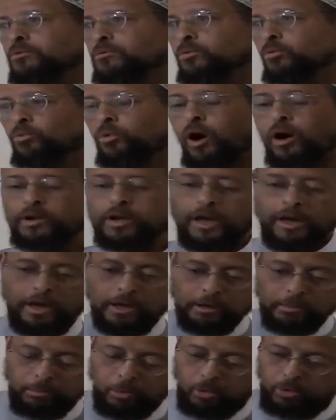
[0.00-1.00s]
So one
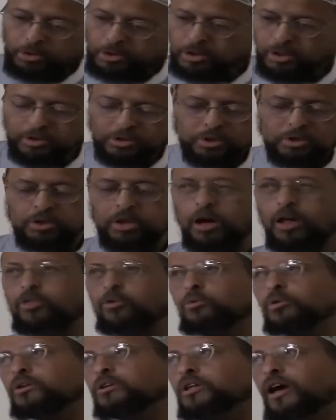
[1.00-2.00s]
animal gets the
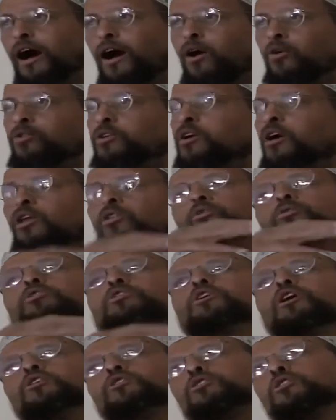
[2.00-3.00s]
other one down, the other
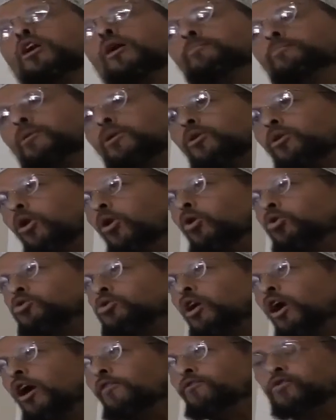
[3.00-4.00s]
one gets up and
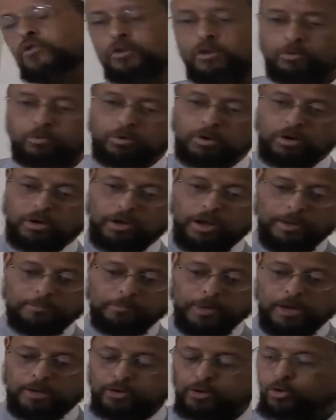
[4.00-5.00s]
goes off, says, Well,
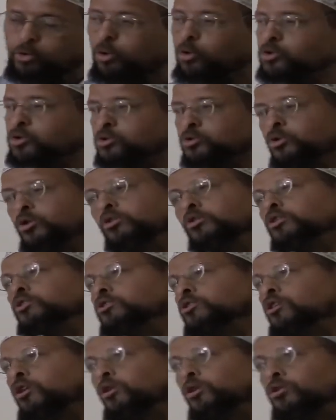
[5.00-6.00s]
I'm not encroaching on
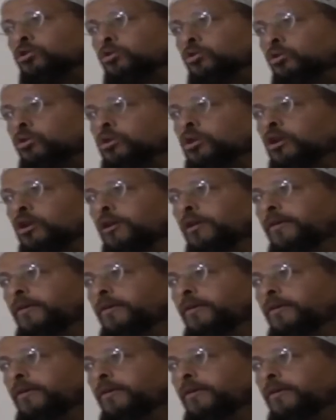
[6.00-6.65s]
this territory.